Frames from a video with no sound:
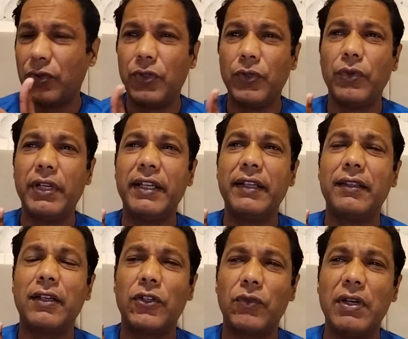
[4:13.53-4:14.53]
So
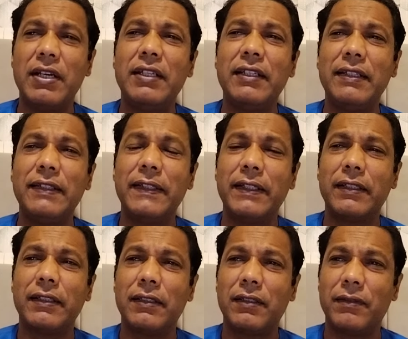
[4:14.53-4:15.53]
during the
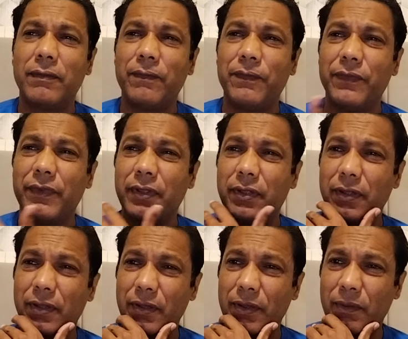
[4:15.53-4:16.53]
20-year
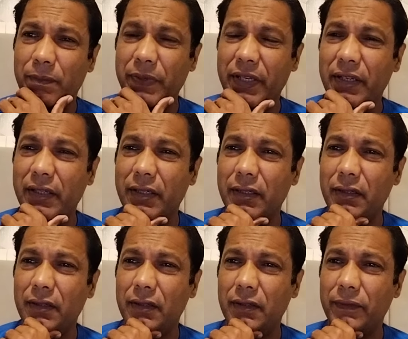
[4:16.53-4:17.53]

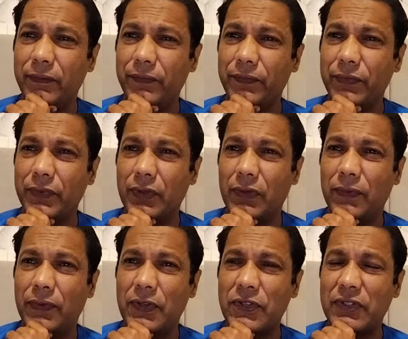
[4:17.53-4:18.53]
period
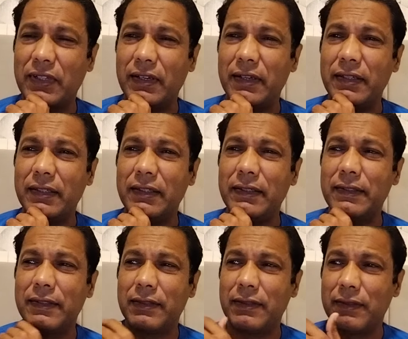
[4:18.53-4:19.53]
of
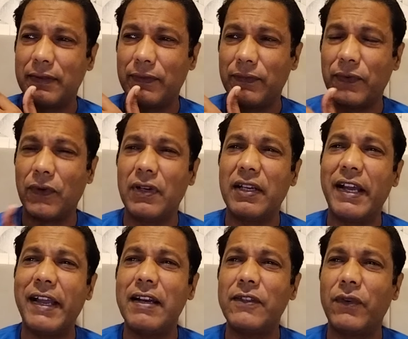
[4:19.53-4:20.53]
hostilities, phone
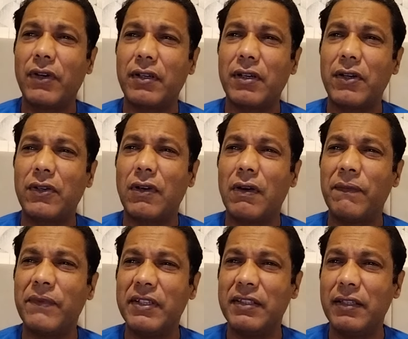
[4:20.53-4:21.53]
lines were cut
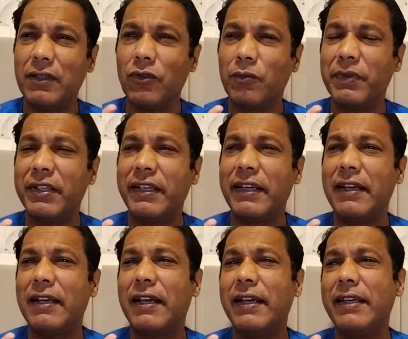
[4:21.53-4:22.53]
off. Ethiopian
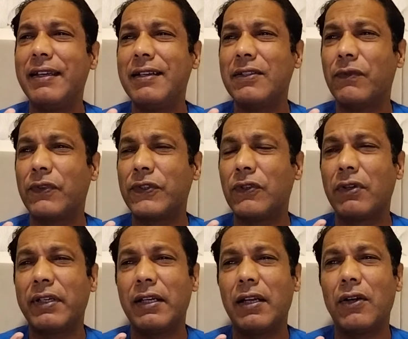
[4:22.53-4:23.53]
Airlines was
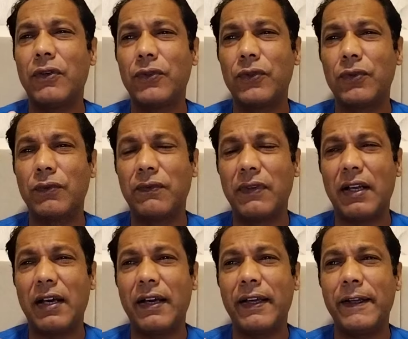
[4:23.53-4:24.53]
not allowed to
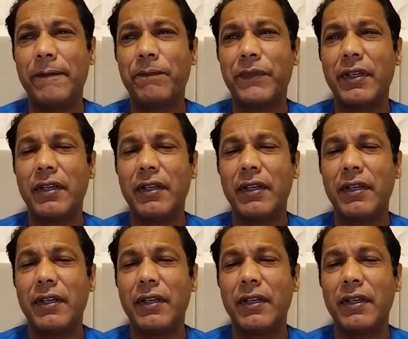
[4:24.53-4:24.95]
fly.